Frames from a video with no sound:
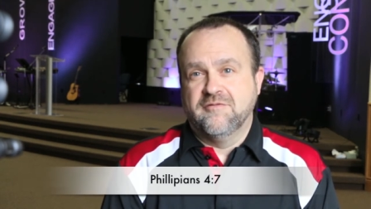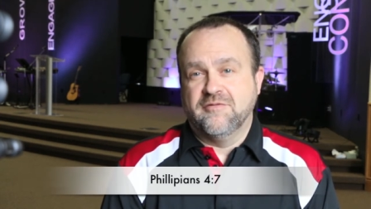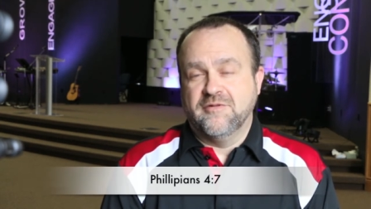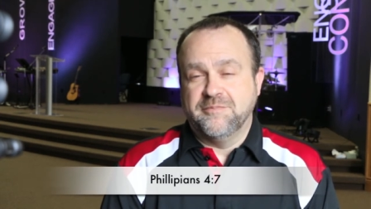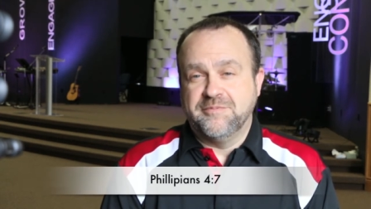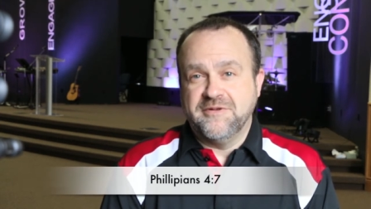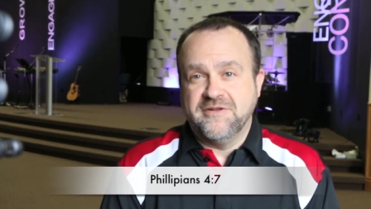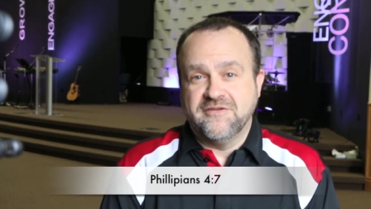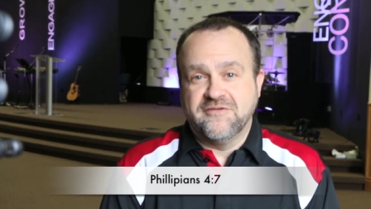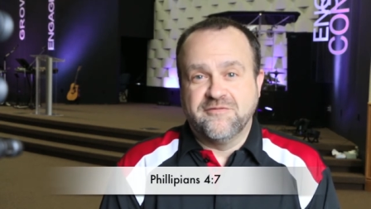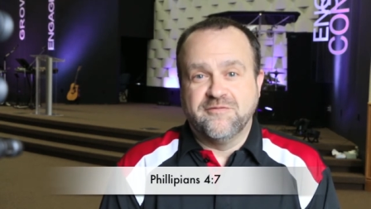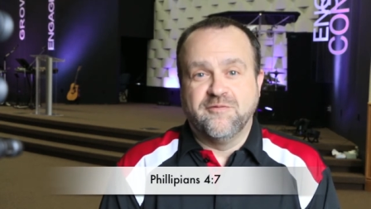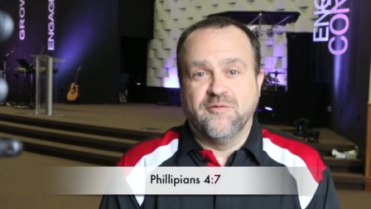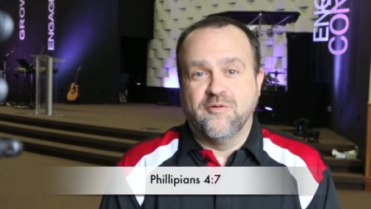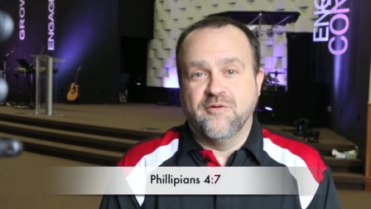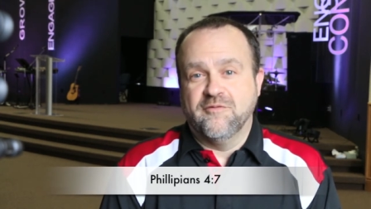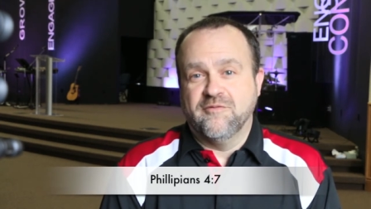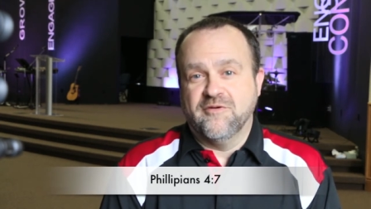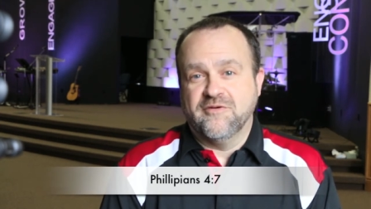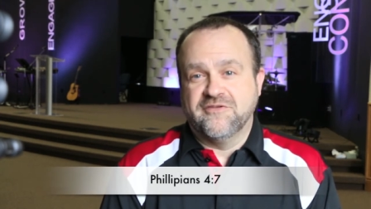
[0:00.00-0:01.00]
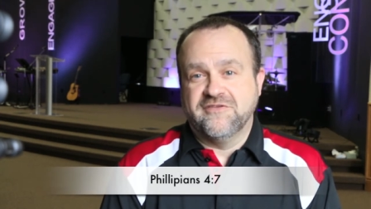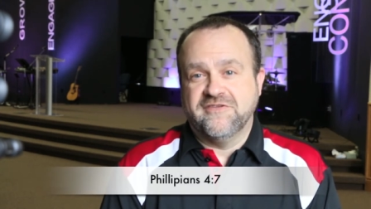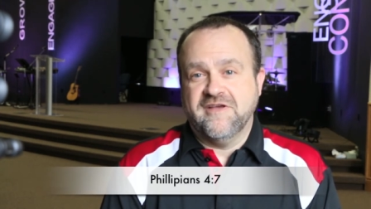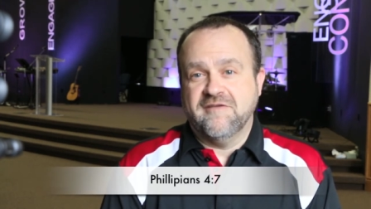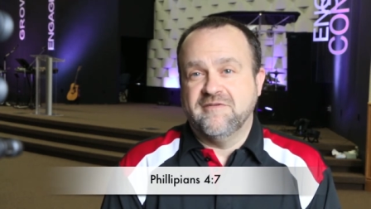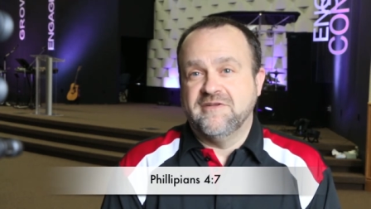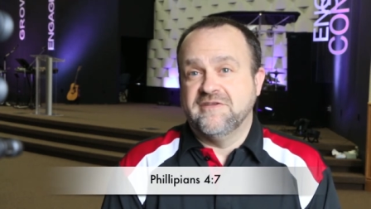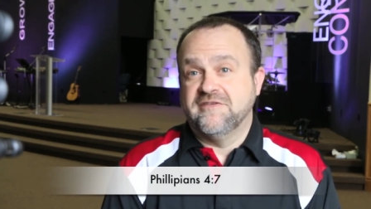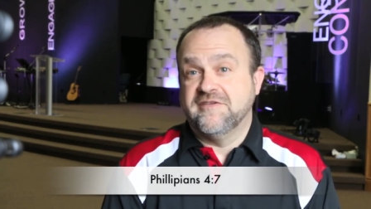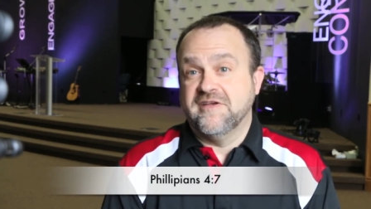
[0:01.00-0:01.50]
Philippians 4, verse
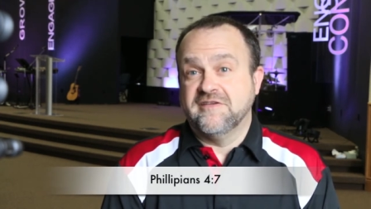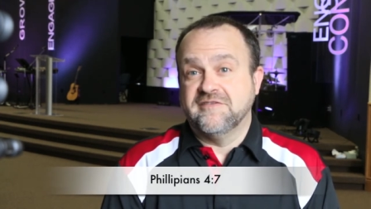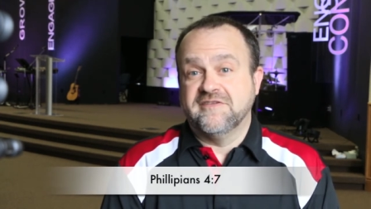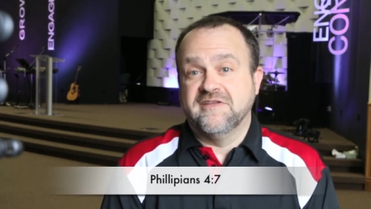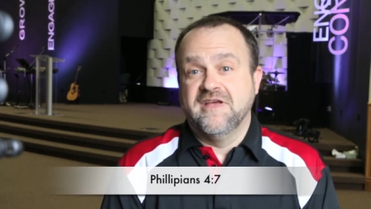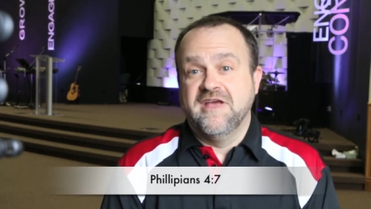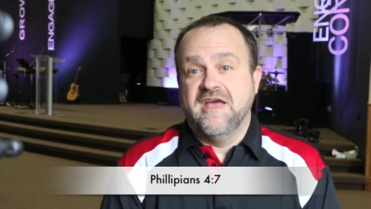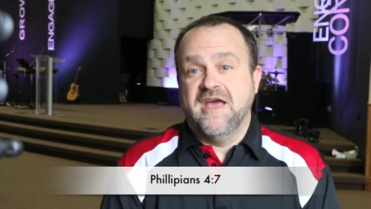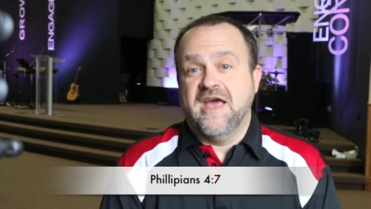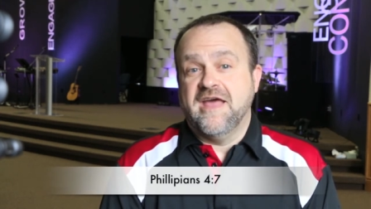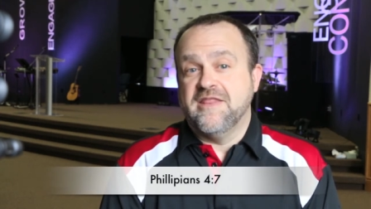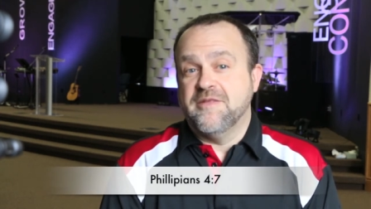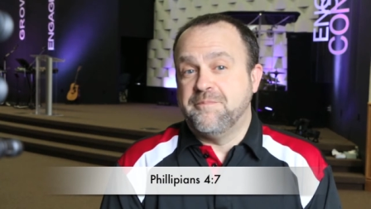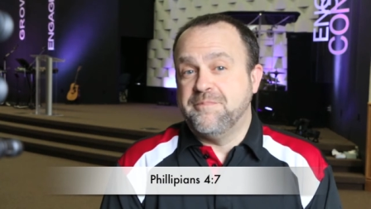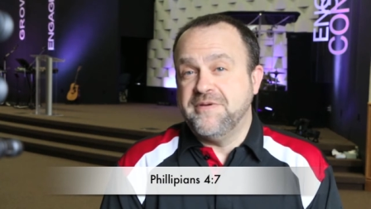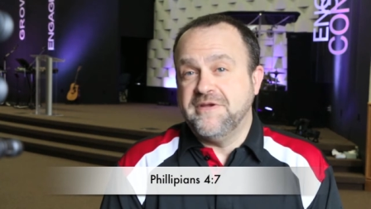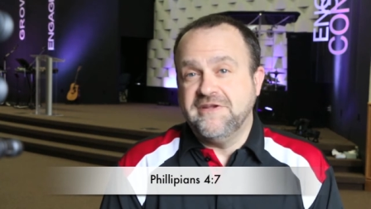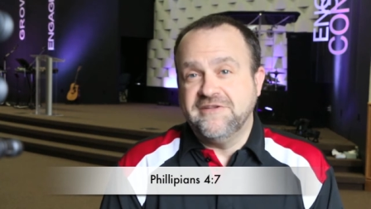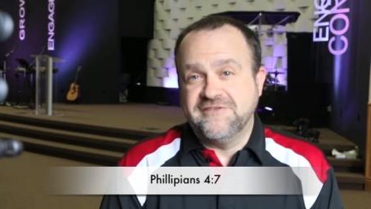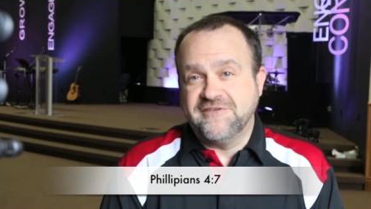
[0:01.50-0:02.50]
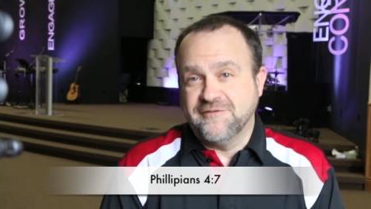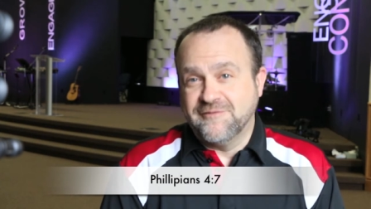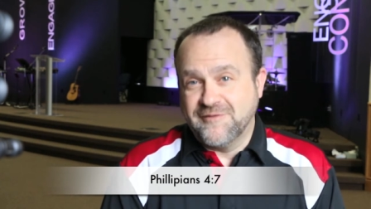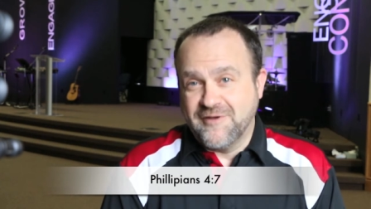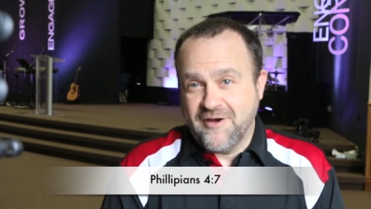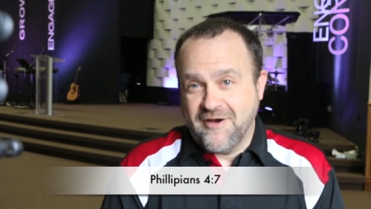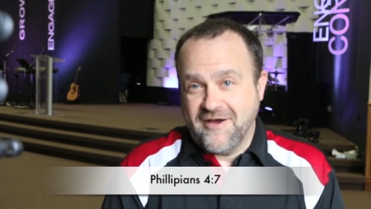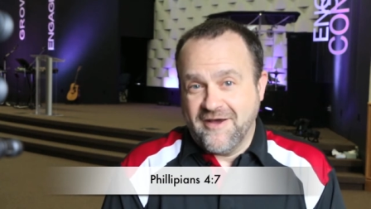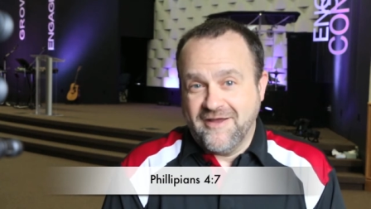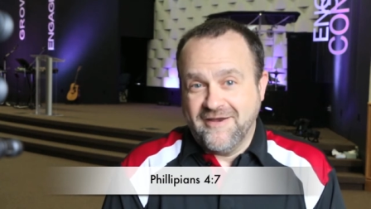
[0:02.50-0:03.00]
7 says, And the peace
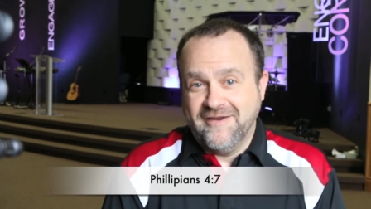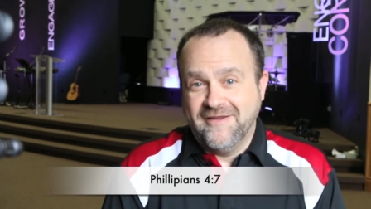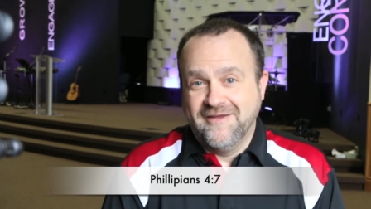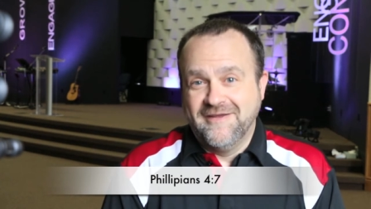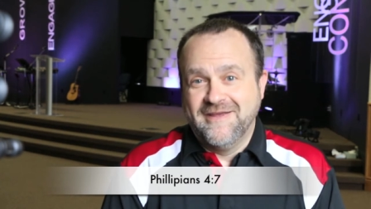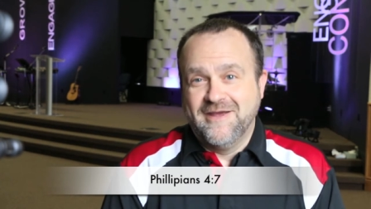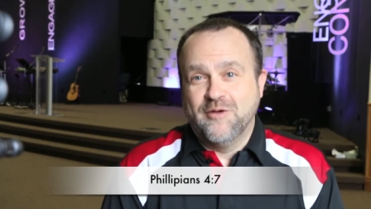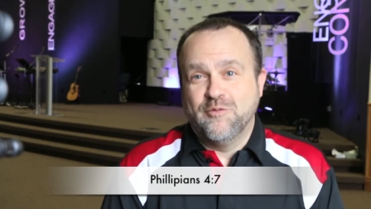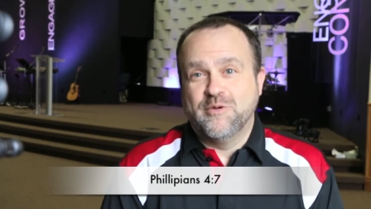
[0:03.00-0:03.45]
of God,